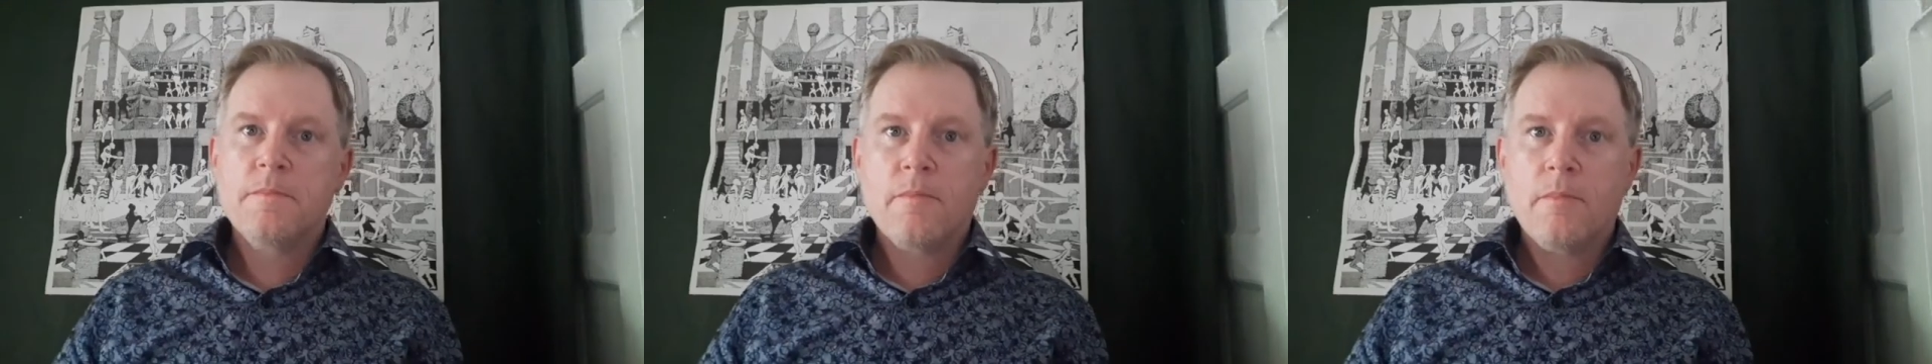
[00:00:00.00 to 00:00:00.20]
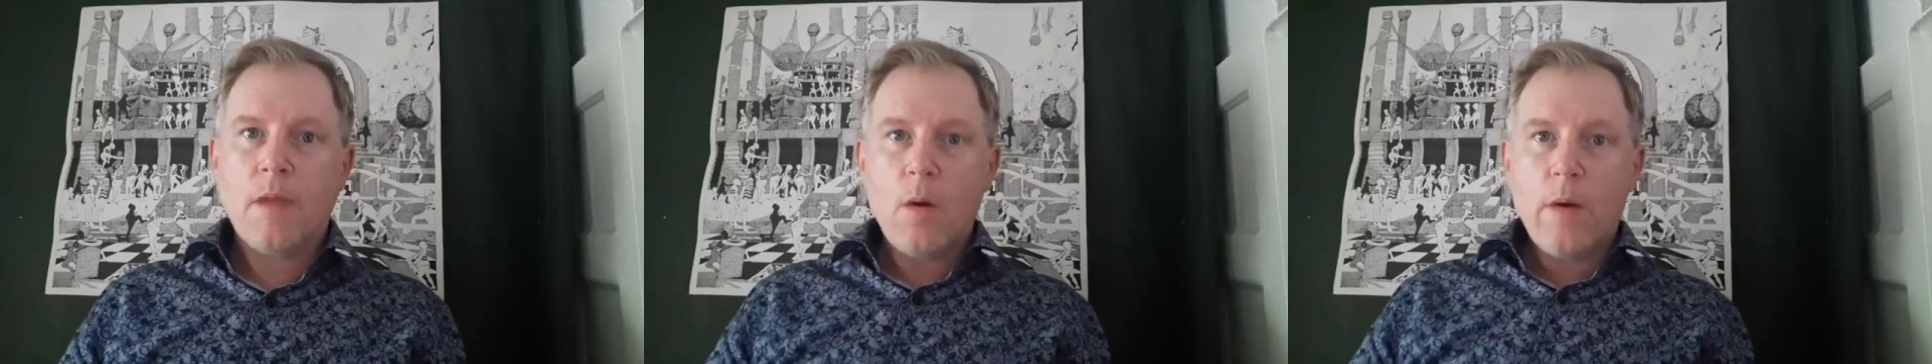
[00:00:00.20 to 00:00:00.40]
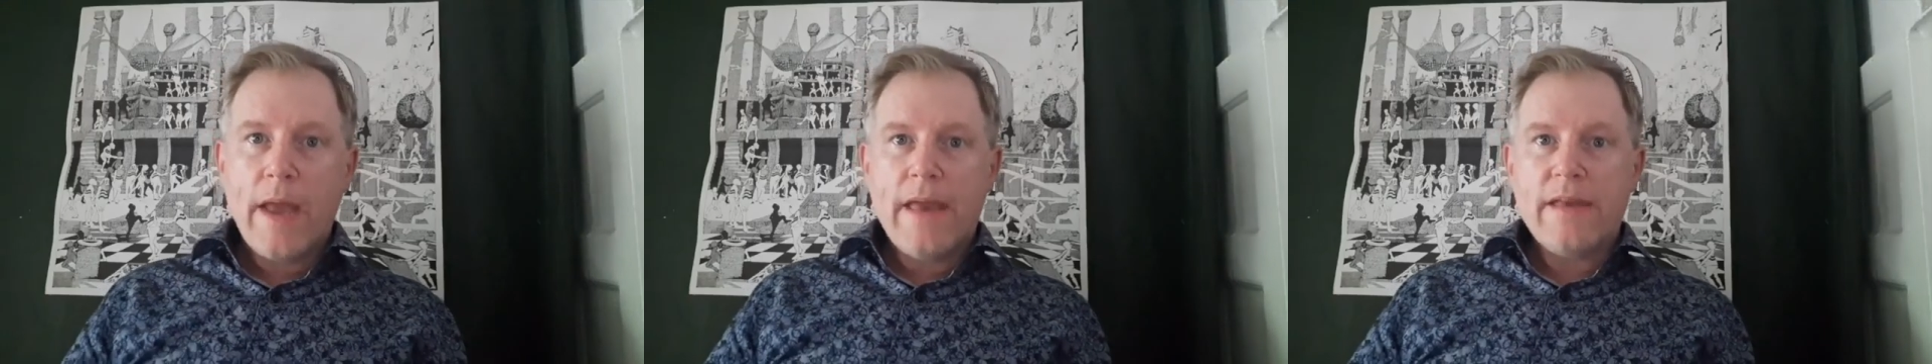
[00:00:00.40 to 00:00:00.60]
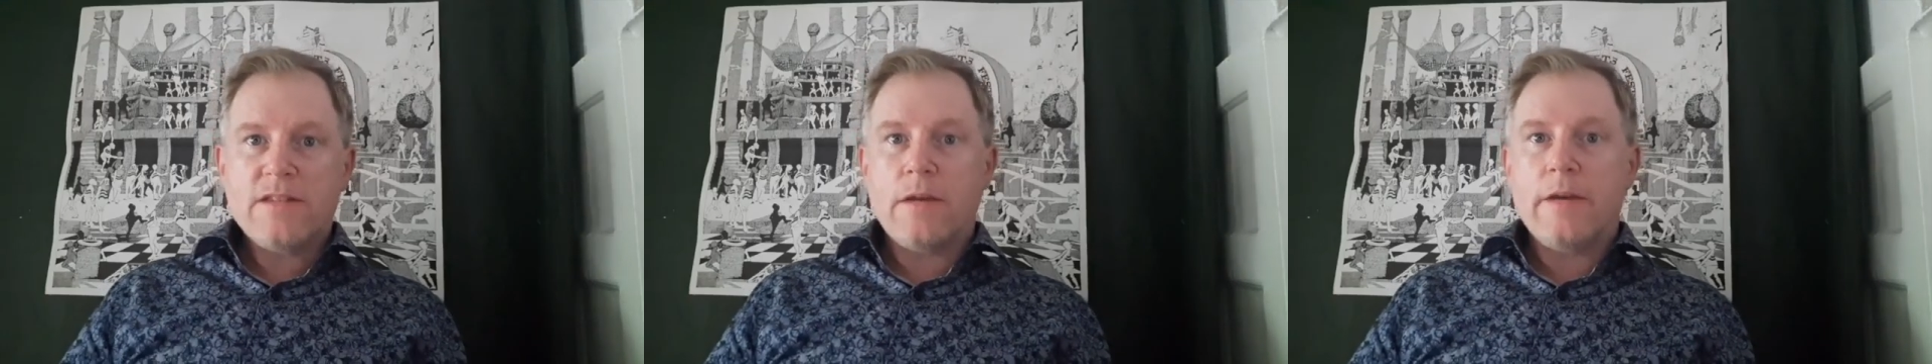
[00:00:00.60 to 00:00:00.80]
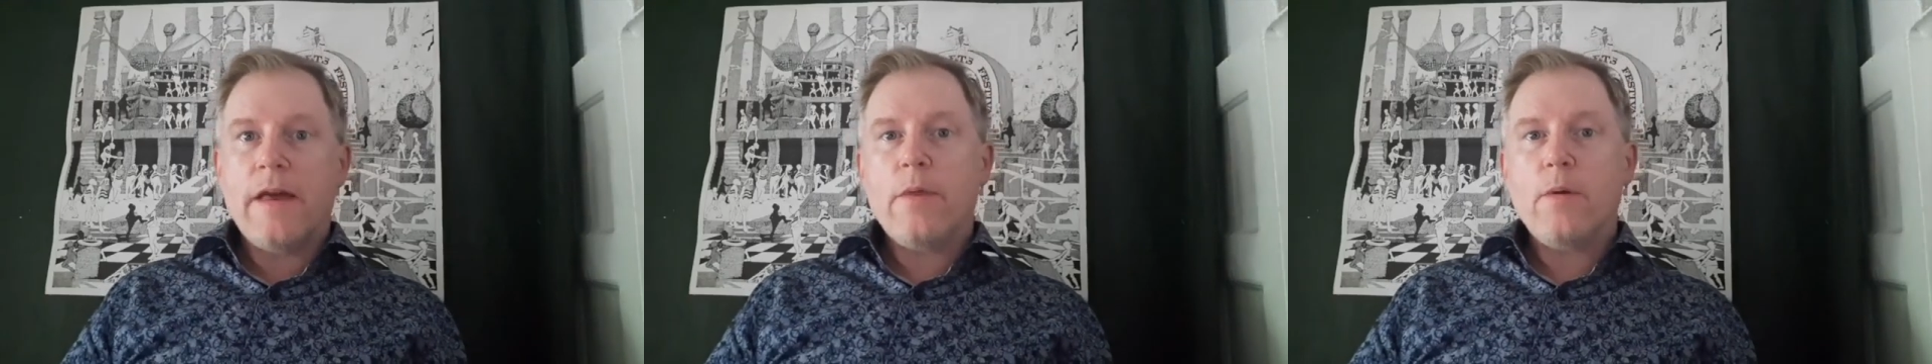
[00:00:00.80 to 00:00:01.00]
Okay,
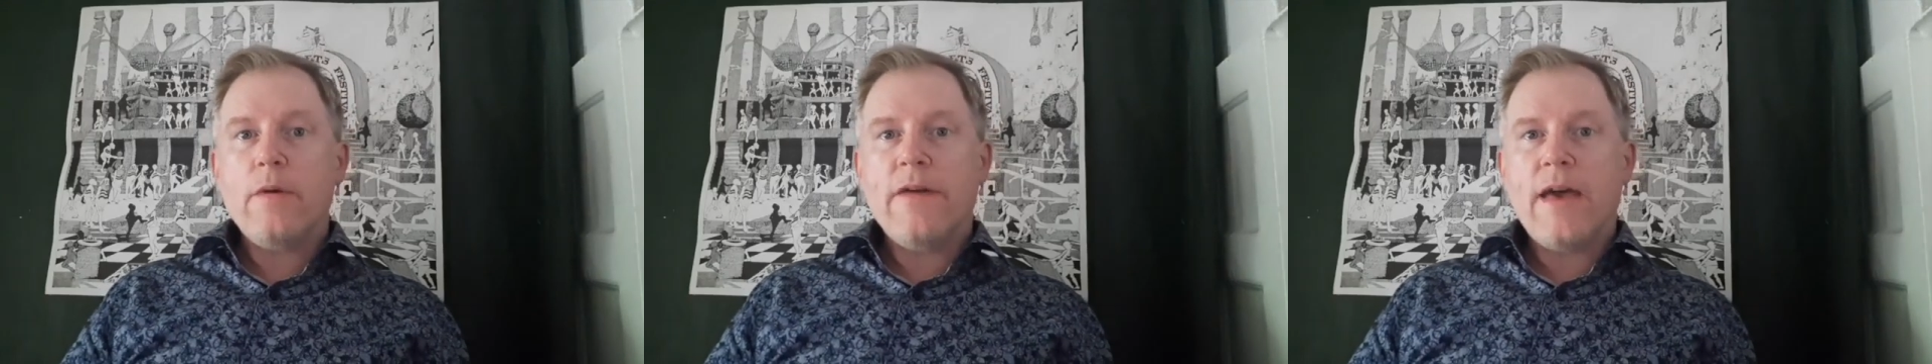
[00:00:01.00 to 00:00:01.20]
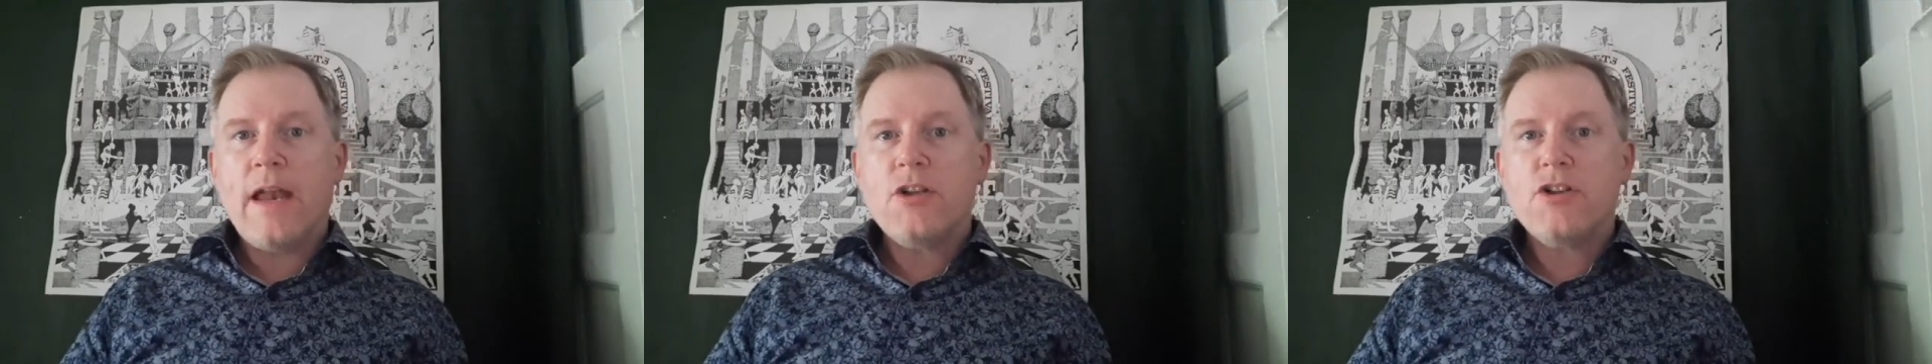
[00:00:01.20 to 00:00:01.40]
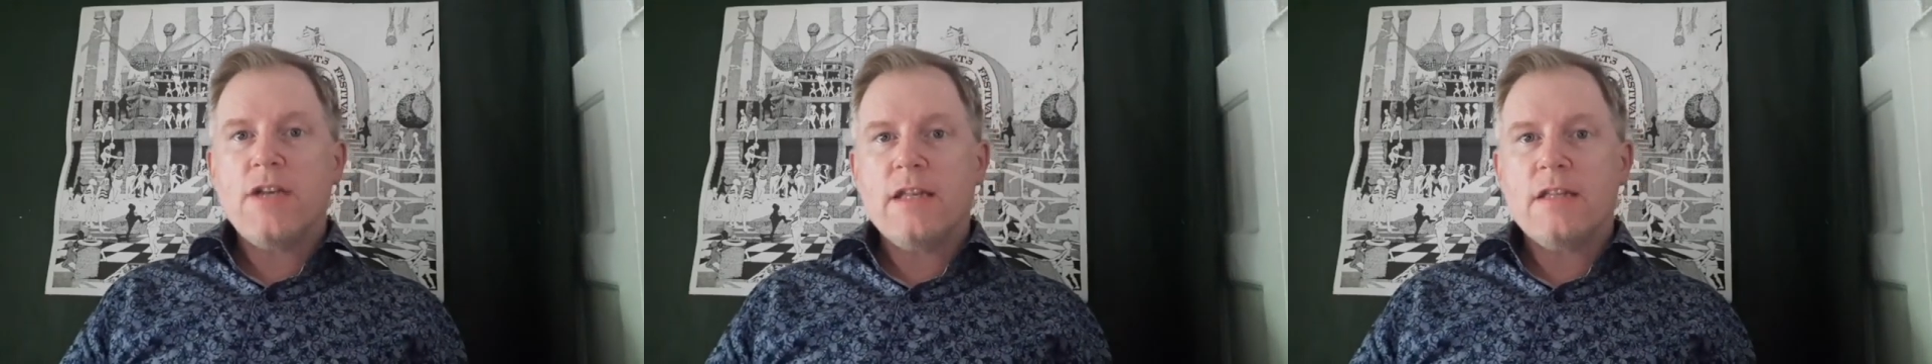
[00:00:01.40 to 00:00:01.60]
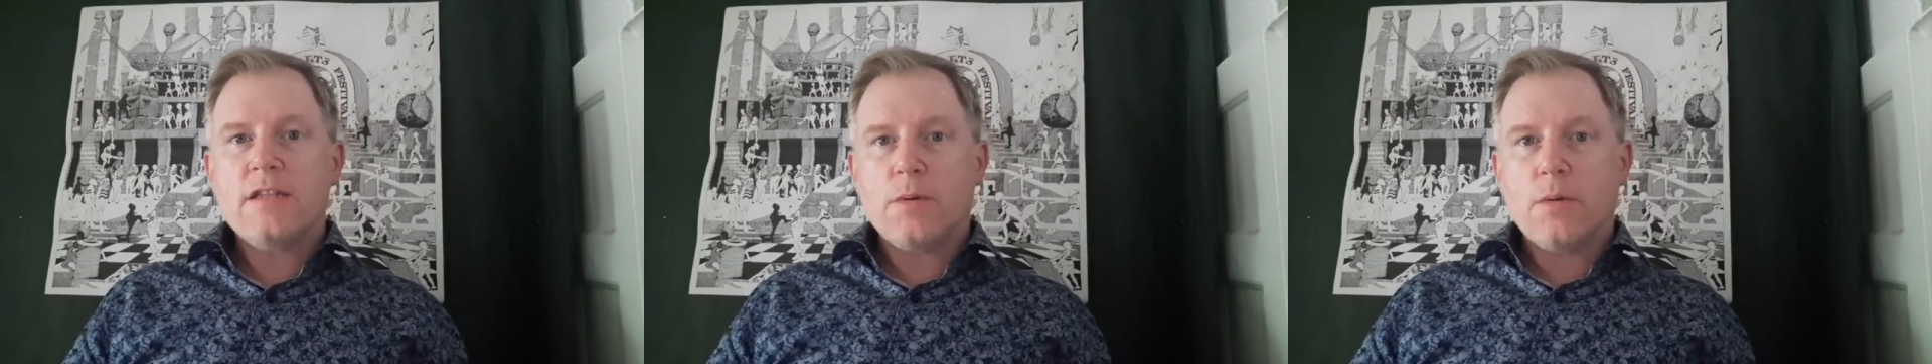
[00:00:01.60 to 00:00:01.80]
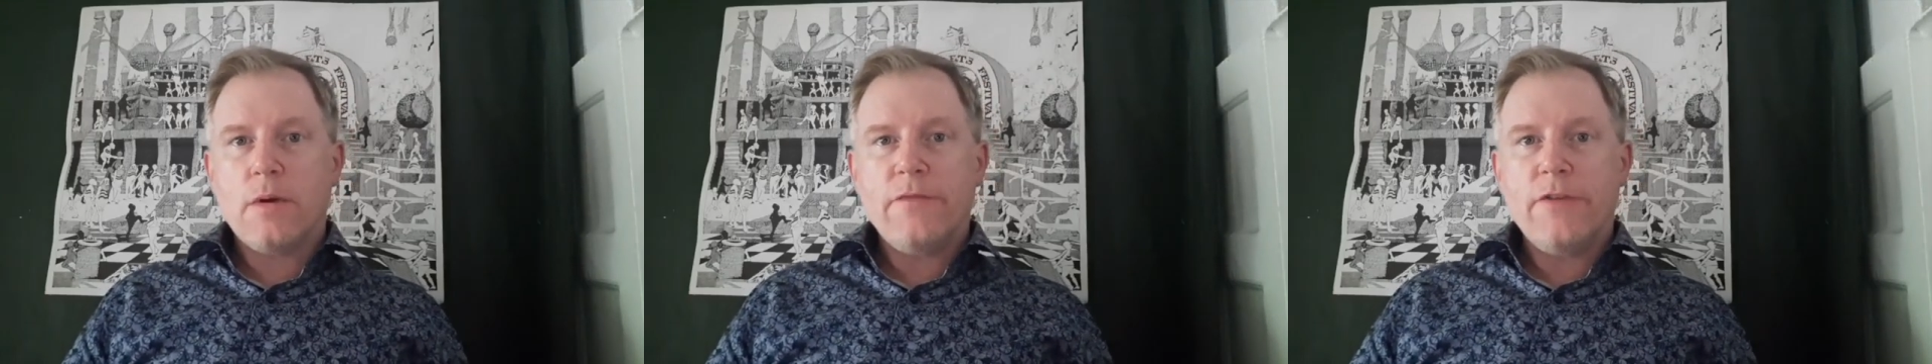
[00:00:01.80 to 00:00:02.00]
so now that we've had a chance
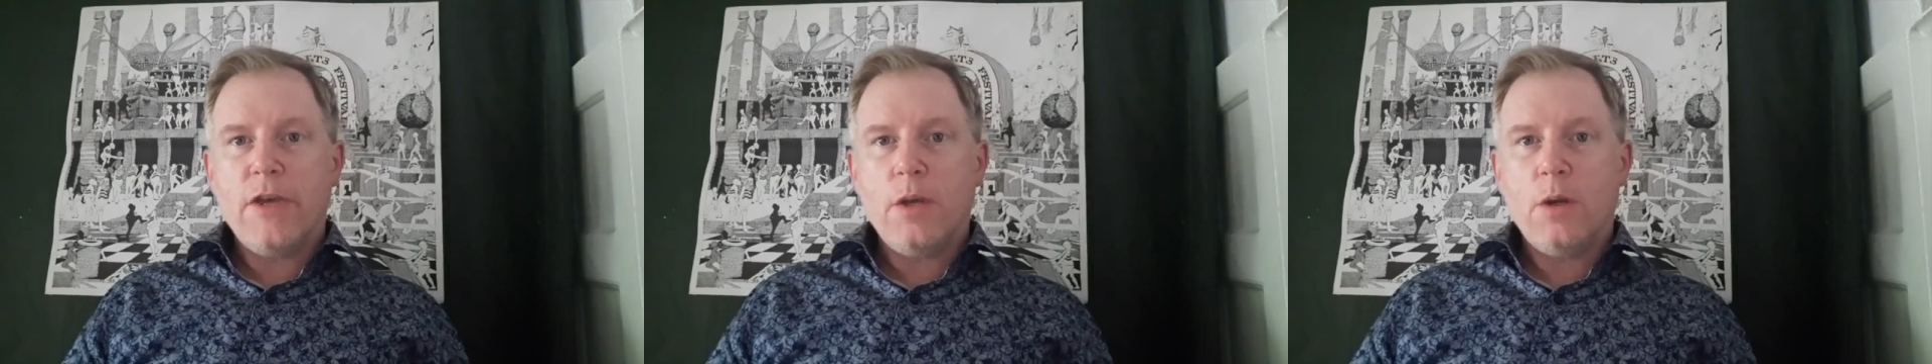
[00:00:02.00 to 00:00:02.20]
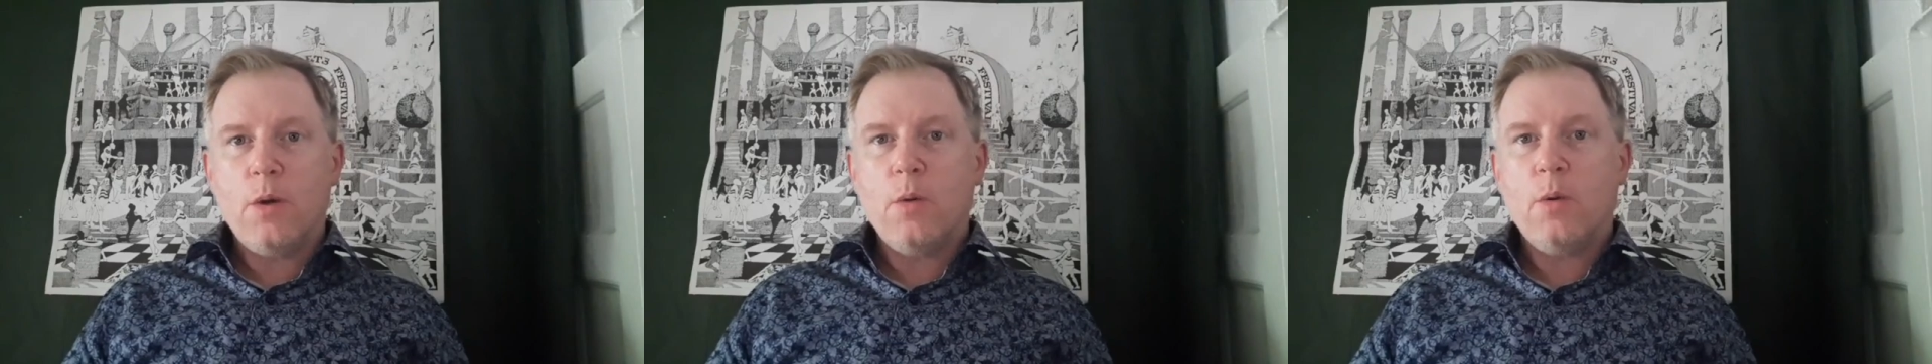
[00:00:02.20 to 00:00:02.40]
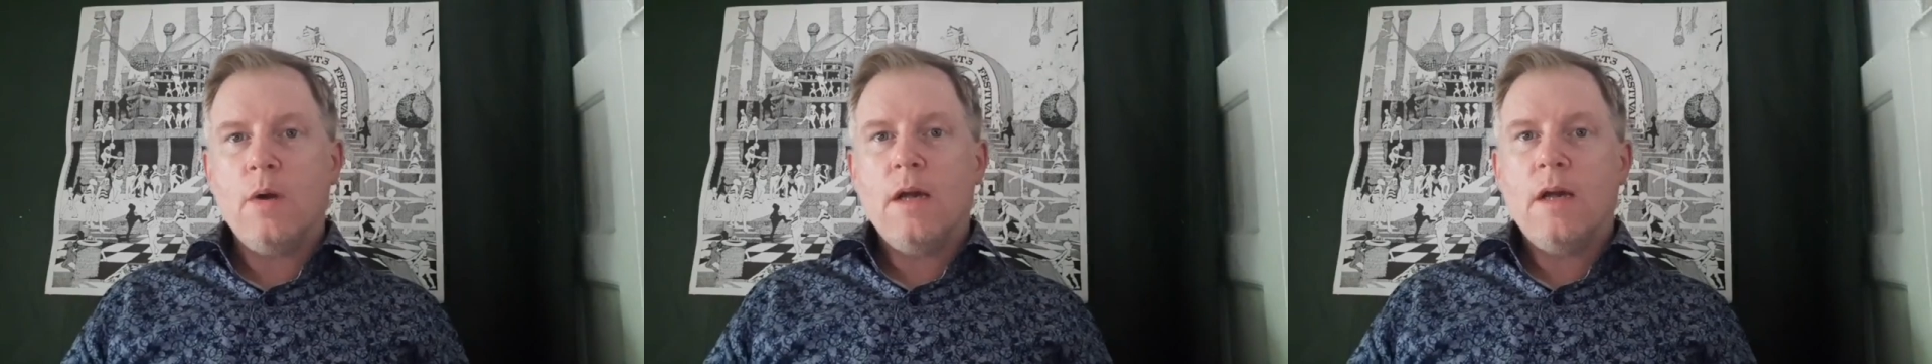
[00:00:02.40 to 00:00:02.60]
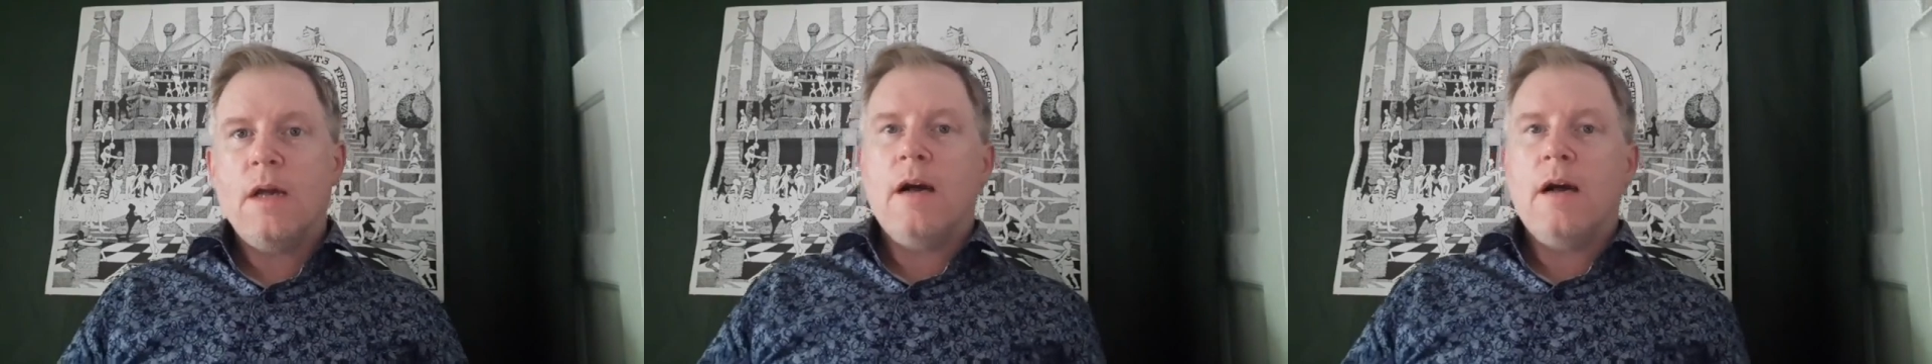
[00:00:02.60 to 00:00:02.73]
to review